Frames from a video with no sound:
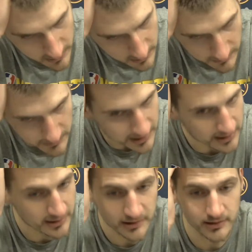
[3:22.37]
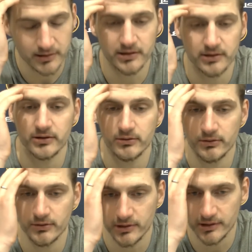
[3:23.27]
because it's new.
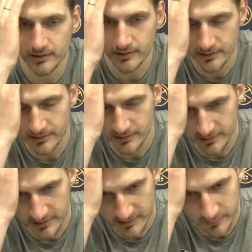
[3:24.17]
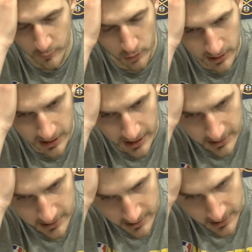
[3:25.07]
It's just one guy.
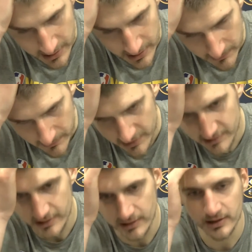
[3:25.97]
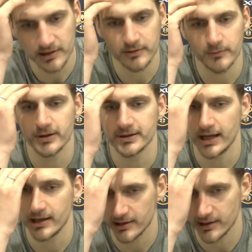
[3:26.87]
But still, he's a really
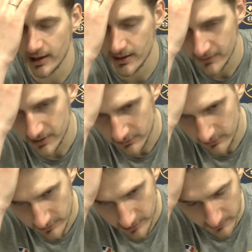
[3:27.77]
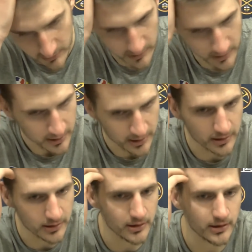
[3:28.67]
talented guy. We need to use him more, and
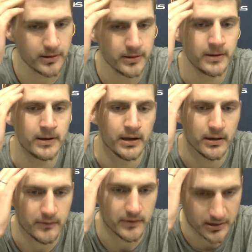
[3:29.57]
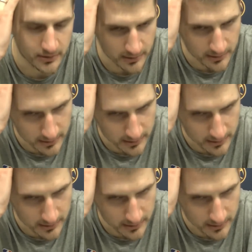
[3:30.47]
we need to